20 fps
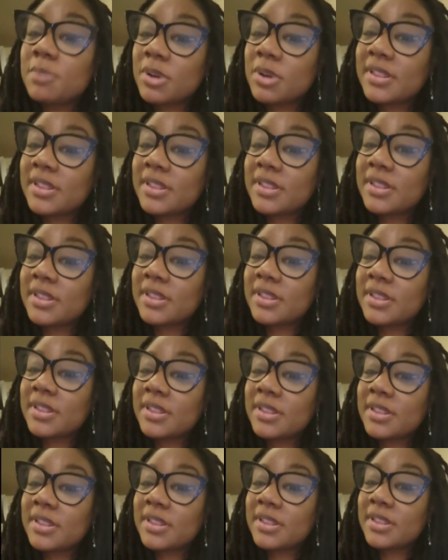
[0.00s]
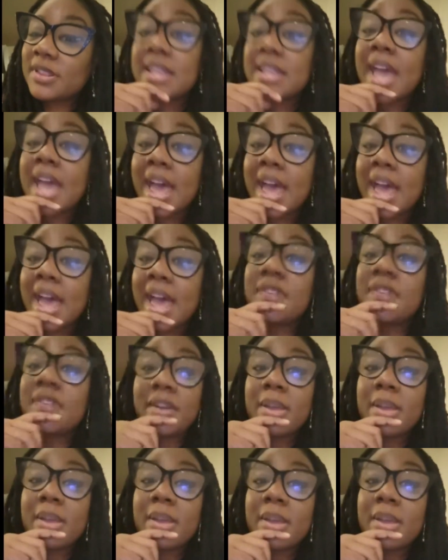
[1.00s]
that Crown Act, and that is
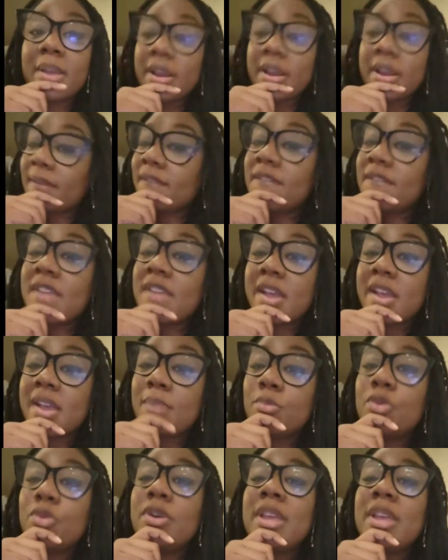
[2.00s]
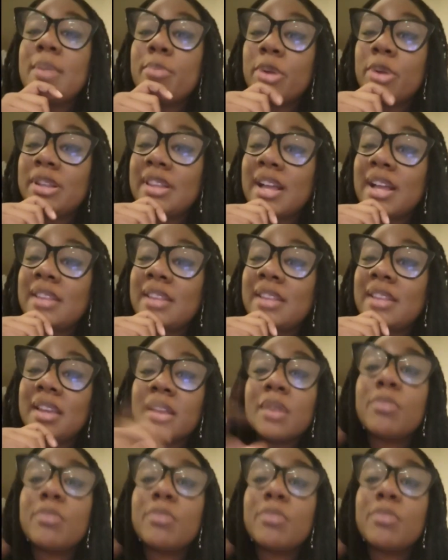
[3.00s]
very important, very, muy importante.